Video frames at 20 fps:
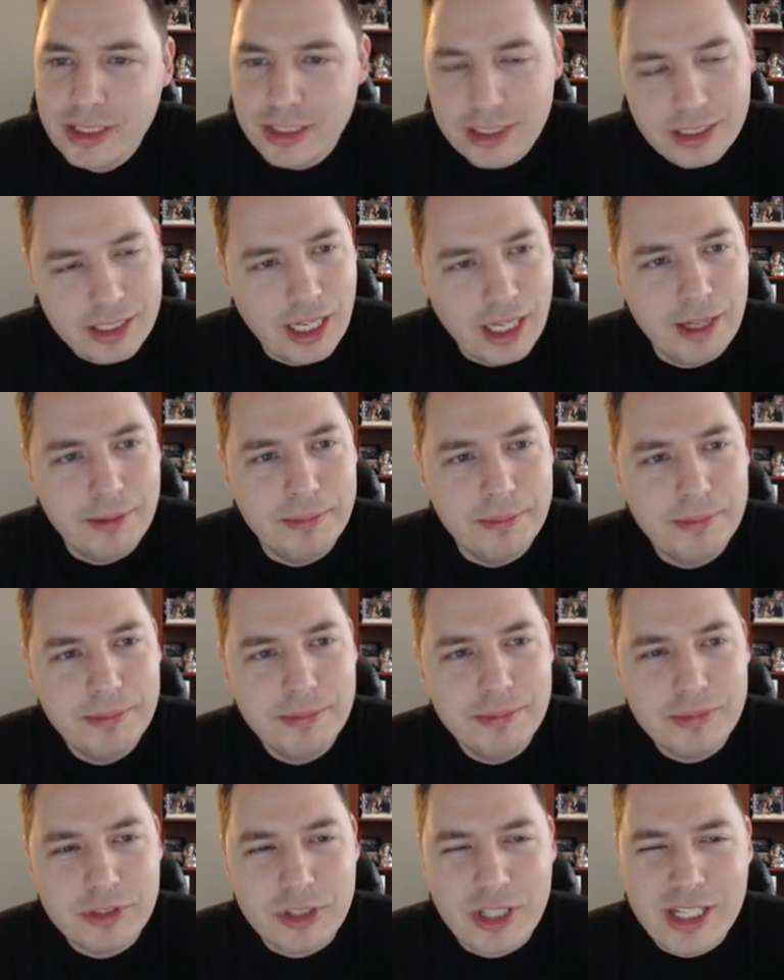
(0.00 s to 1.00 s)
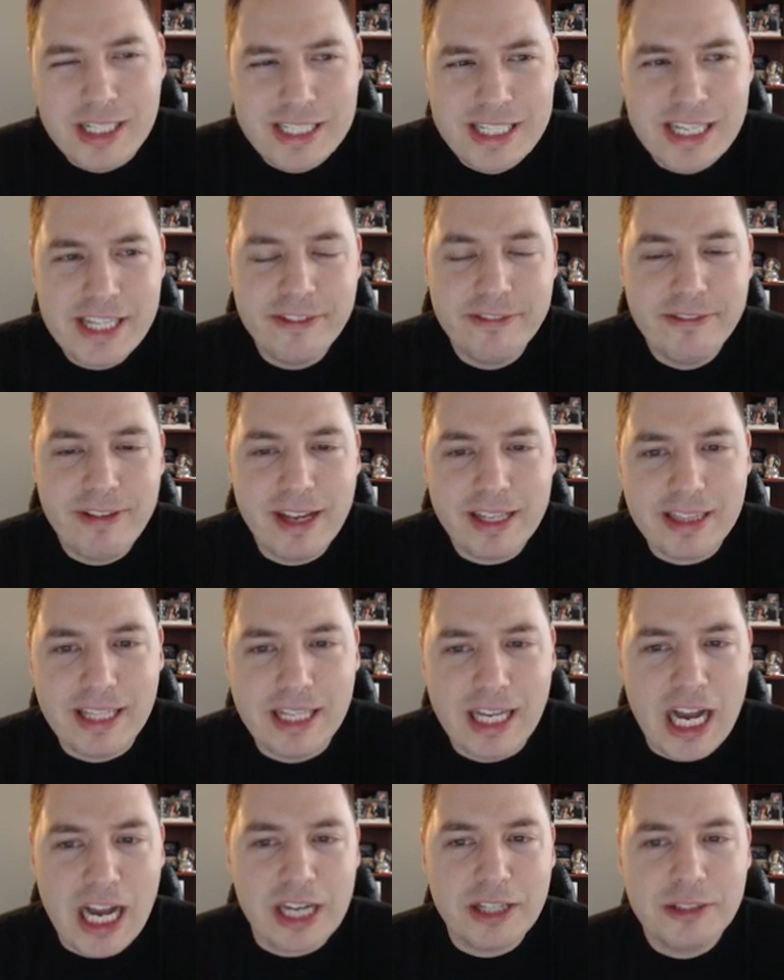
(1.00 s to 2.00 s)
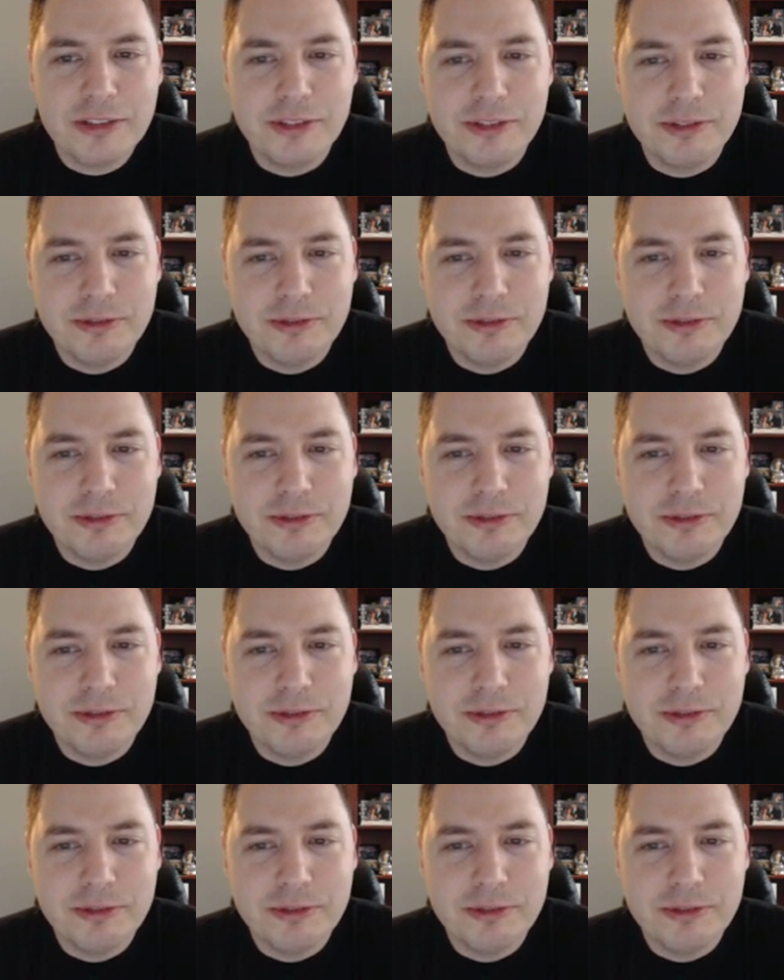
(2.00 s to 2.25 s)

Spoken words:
so that did affect the Hog